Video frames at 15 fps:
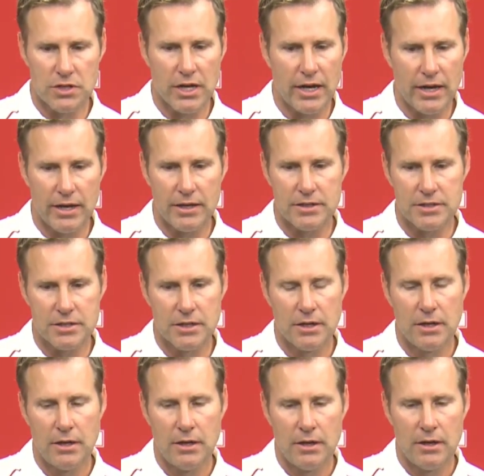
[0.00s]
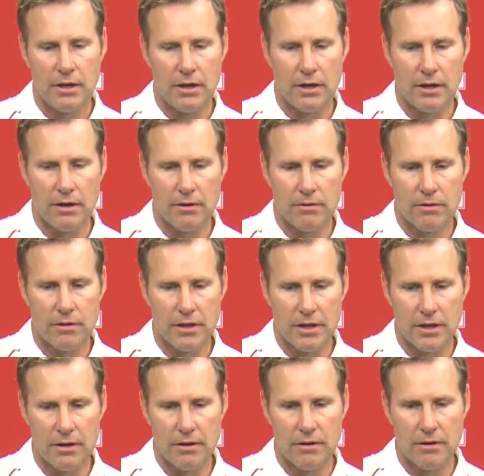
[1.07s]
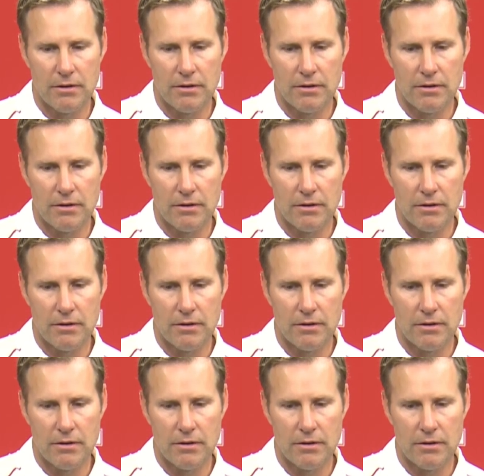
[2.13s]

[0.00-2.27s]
guys that